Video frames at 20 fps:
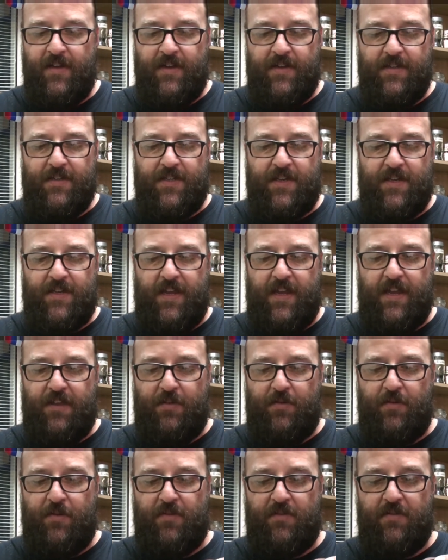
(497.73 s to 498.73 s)
So yeah,
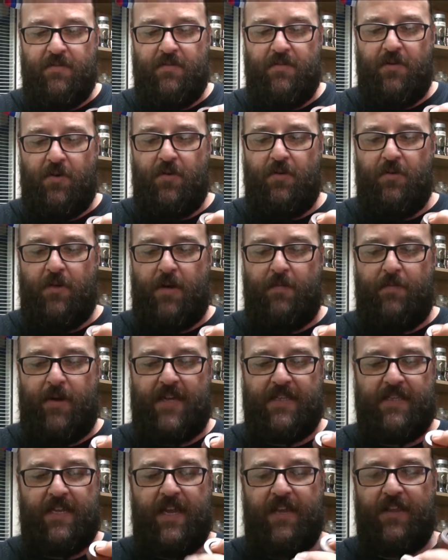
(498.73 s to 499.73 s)
they're all
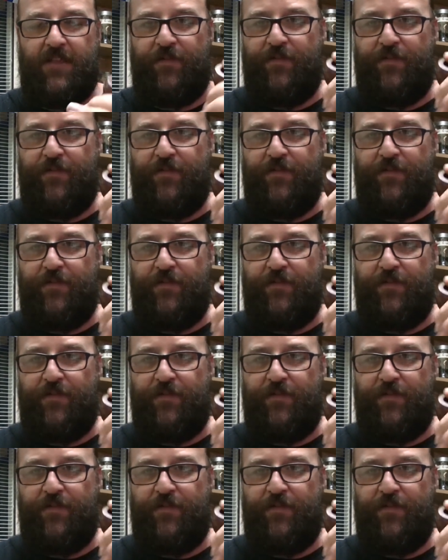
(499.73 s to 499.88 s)
about to hit the